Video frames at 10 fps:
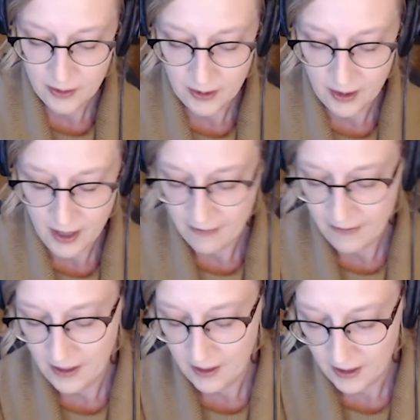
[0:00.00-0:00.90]

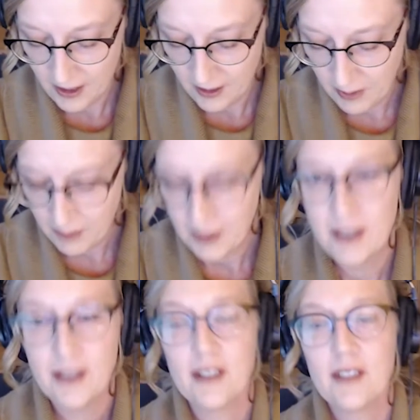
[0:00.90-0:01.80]
Often in my
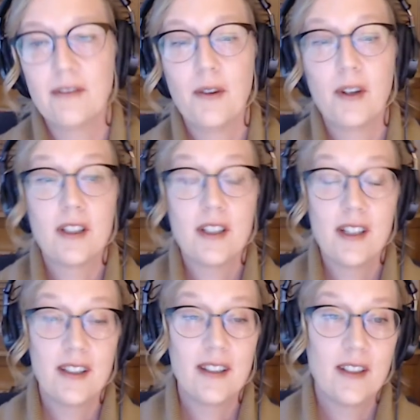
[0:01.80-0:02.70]
research for
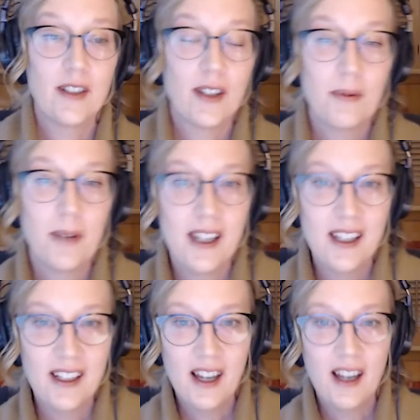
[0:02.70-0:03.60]
Jesus and John
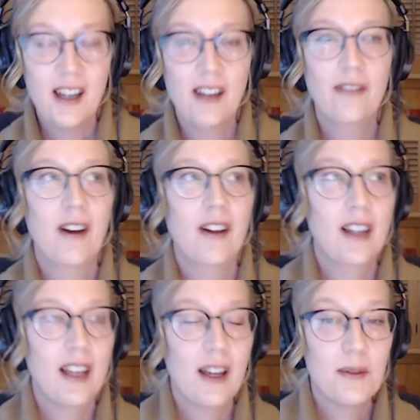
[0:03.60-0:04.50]
Wayne, I felt
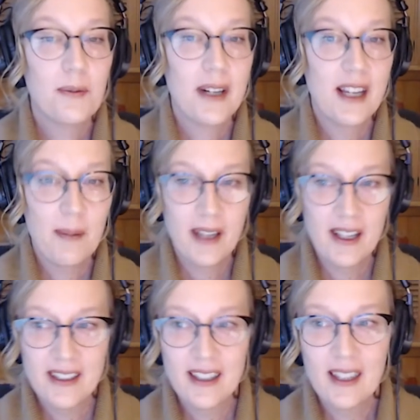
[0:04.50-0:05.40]
like I was running up
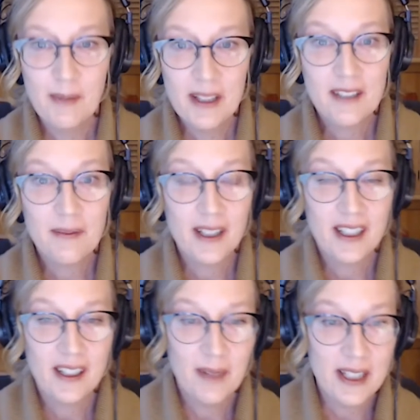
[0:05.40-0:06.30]
against the limits of
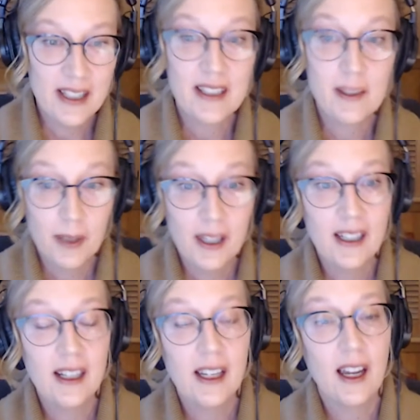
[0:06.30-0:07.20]
my discipline.
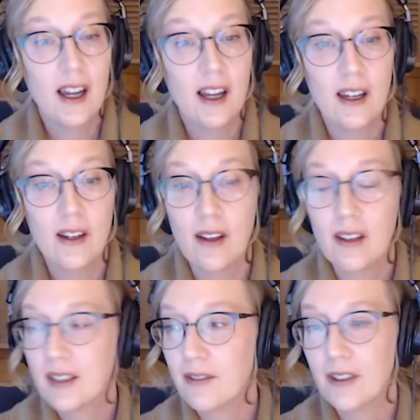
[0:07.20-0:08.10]
And I
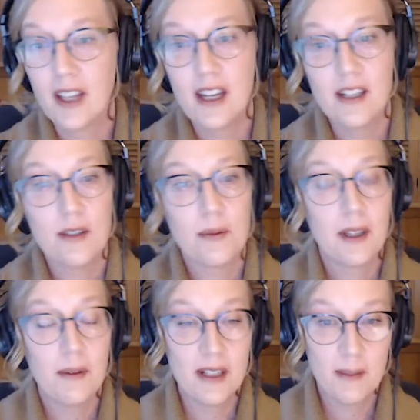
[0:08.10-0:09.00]
several occasions
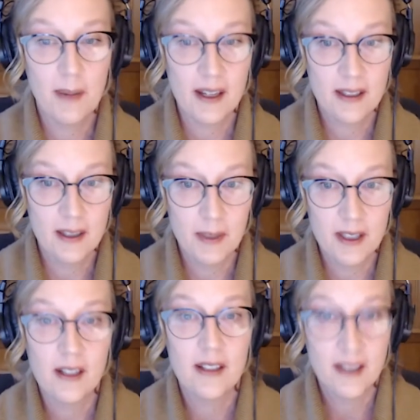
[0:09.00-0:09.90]
really wanted to pass the
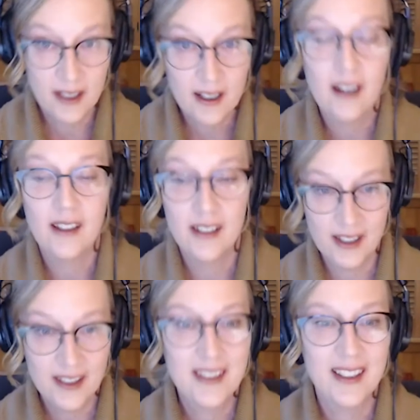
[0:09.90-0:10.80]
baton to
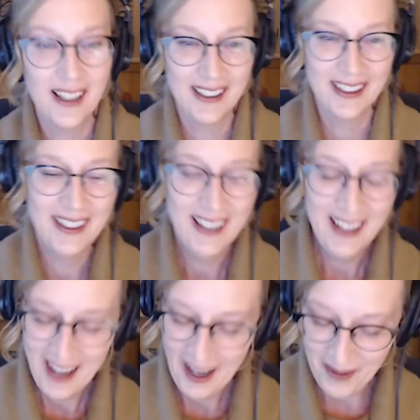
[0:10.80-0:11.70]
psychologists.
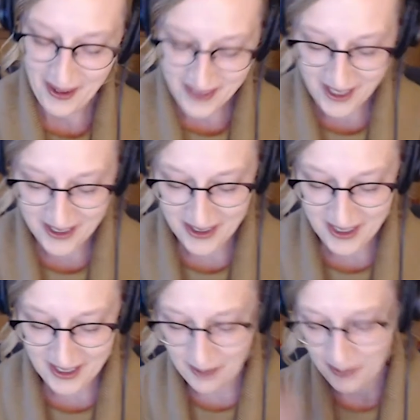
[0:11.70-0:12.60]
And I've talked
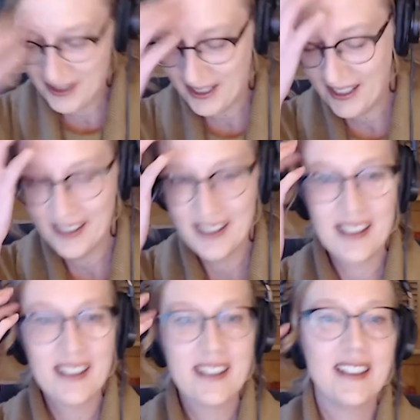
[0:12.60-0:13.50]
with a couple
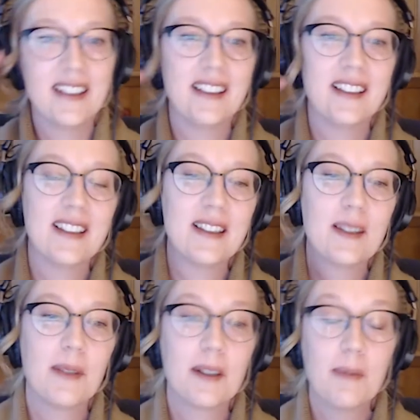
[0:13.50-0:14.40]
psychologists since
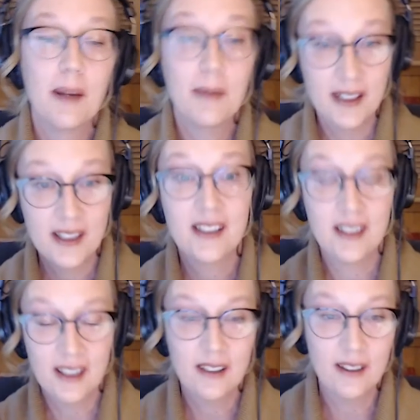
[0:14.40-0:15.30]
the book published
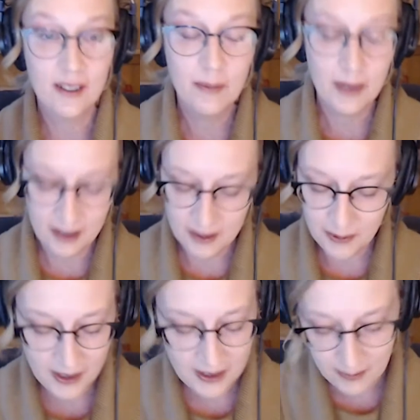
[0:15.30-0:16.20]
and been
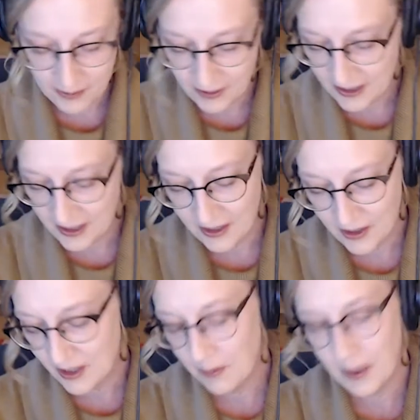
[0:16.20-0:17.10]
exploring some of these things
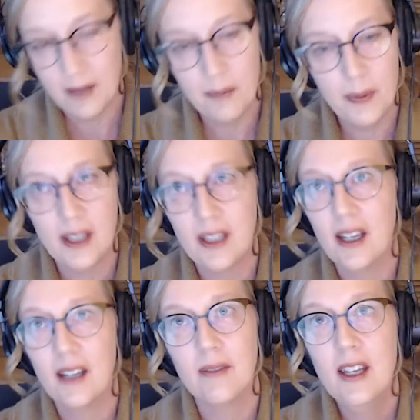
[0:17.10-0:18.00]
just a bit. But
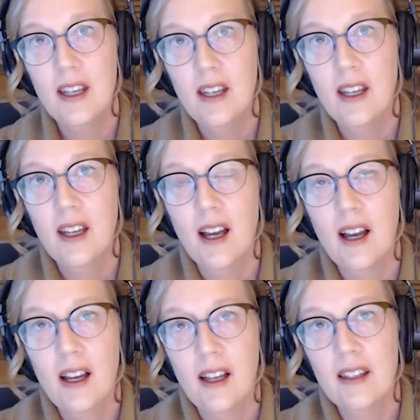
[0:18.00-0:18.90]

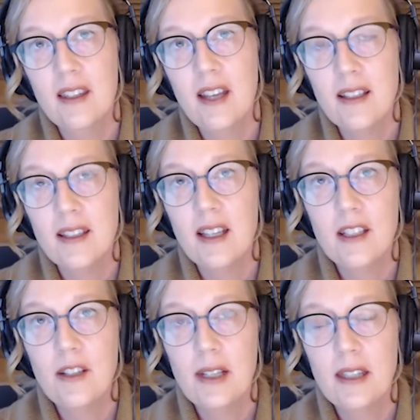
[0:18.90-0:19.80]
that said,
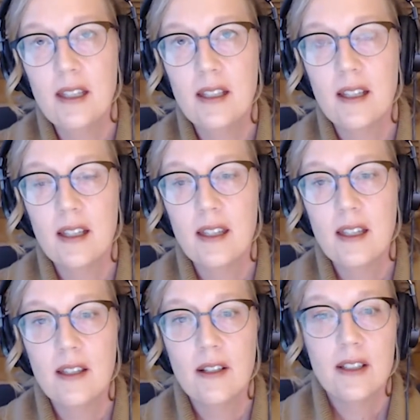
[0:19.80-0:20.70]
I
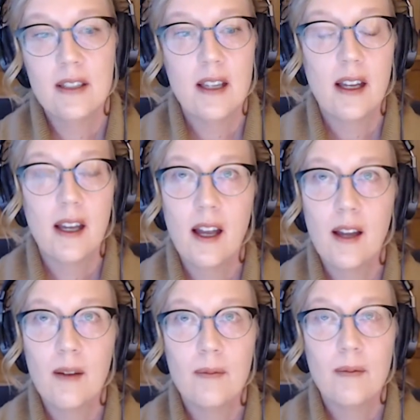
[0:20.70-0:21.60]
think there is
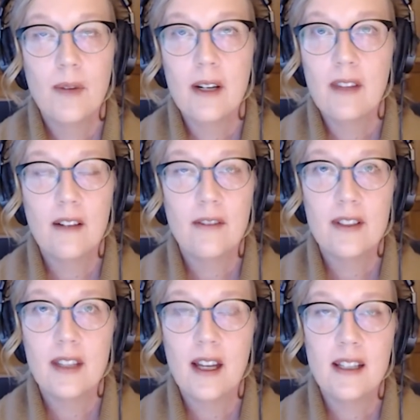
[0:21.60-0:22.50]
one of the
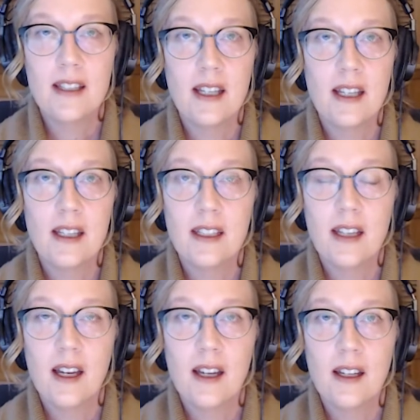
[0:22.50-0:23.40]
interviews that I did
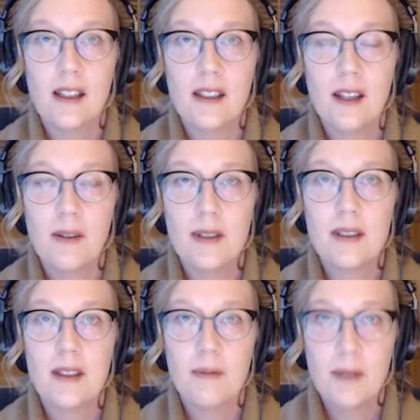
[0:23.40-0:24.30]
that
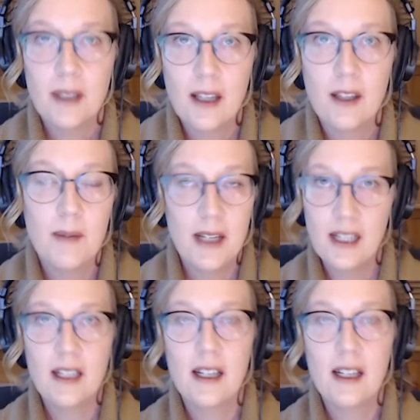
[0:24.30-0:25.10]
was really illuminating.